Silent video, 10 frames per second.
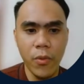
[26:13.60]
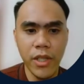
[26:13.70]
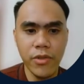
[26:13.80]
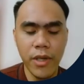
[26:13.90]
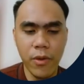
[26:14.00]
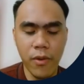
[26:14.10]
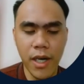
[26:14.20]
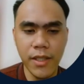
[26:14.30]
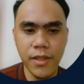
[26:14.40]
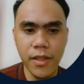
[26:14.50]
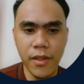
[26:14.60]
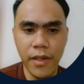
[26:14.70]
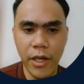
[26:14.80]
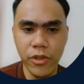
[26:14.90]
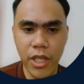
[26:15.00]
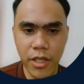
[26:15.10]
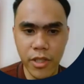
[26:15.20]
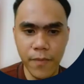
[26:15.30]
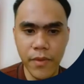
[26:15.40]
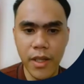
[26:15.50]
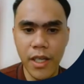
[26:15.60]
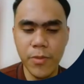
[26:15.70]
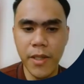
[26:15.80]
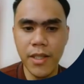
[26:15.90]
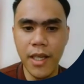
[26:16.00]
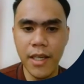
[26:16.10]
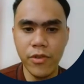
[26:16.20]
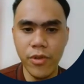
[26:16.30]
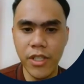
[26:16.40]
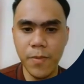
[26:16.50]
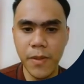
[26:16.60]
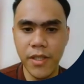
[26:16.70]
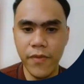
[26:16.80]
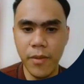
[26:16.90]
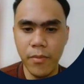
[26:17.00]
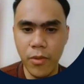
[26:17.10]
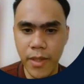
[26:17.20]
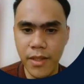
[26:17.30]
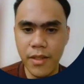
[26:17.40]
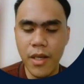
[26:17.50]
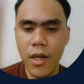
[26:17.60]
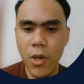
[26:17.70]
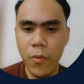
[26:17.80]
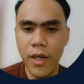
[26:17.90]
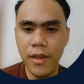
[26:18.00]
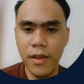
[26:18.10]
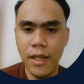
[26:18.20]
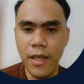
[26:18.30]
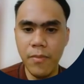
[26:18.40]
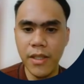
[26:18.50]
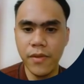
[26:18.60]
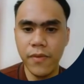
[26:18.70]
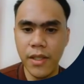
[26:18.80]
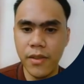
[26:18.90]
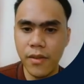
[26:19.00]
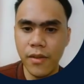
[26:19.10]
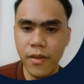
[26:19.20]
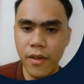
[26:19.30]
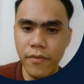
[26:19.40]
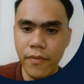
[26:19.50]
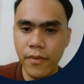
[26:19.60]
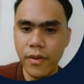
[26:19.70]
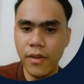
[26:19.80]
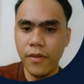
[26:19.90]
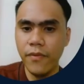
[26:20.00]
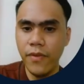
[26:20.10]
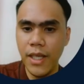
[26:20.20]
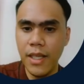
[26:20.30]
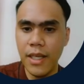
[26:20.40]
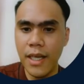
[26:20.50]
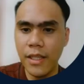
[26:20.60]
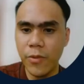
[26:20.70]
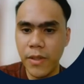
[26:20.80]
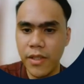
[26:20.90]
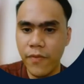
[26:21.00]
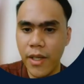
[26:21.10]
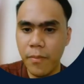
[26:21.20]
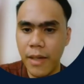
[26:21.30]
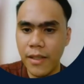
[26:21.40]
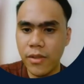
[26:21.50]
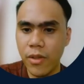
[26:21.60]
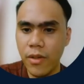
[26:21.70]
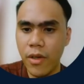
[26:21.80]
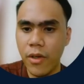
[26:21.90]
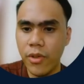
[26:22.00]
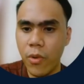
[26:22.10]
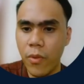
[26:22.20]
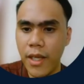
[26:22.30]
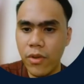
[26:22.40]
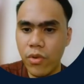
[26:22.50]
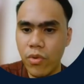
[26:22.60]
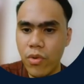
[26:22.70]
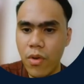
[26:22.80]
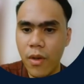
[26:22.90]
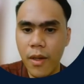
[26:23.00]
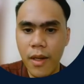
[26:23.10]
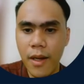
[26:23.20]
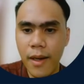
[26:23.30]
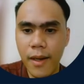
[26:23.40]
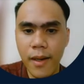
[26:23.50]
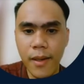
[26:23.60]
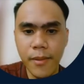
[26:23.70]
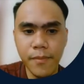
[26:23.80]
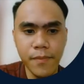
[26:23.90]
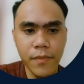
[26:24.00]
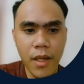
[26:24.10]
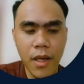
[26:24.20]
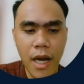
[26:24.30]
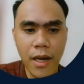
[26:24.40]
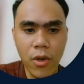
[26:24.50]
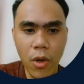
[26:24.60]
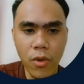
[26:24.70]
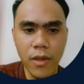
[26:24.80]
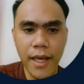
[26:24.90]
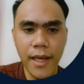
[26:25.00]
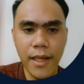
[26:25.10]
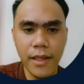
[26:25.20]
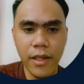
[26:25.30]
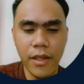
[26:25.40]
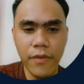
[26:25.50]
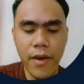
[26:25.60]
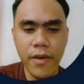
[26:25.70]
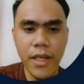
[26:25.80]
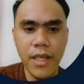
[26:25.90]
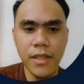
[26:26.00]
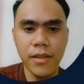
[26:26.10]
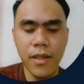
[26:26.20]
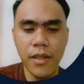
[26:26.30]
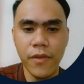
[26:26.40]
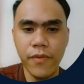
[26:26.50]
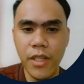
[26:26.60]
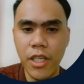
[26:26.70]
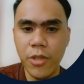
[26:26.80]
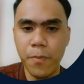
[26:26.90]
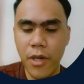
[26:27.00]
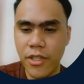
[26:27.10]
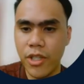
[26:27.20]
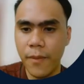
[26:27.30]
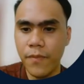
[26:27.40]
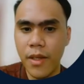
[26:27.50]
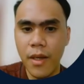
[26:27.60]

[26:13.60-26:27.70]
which requires negotiation, especially at three specific moments when a team is first convened at a specific milestone on the way to um, a goal and at the very start of each project.